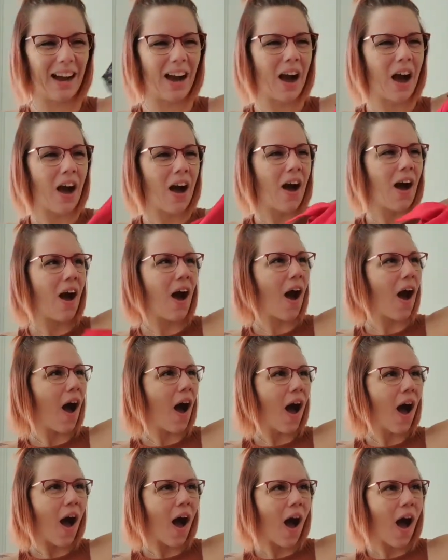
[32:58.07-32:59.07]

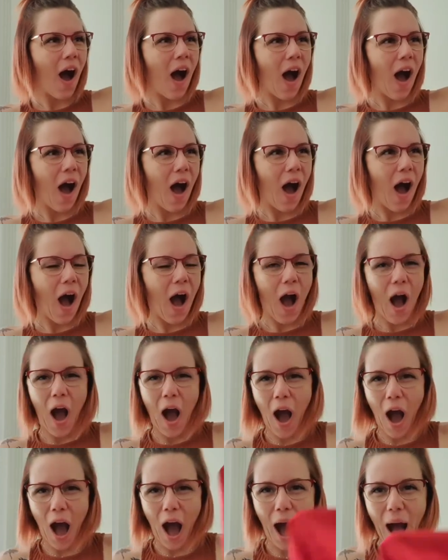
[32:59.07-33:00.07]
Oh
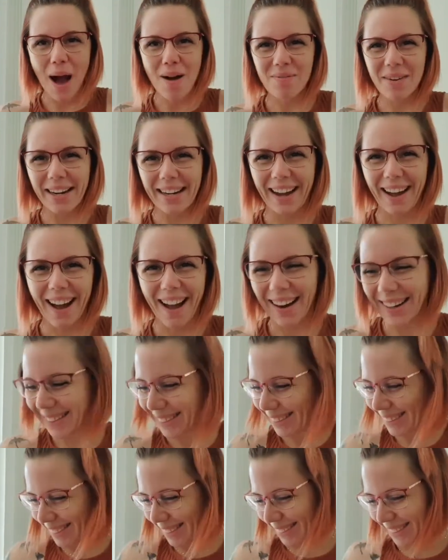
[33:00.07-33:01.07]
my God.
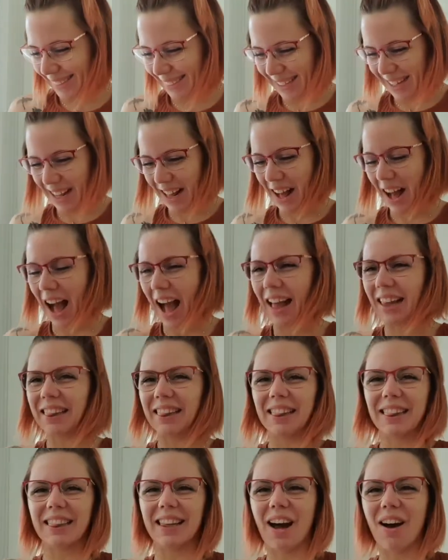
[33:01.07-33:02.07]
I
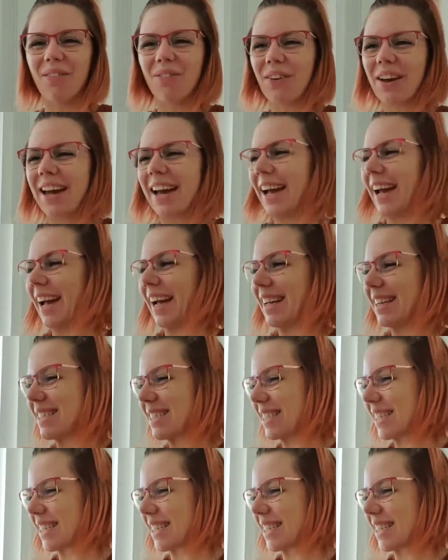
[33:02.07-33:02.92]
love it.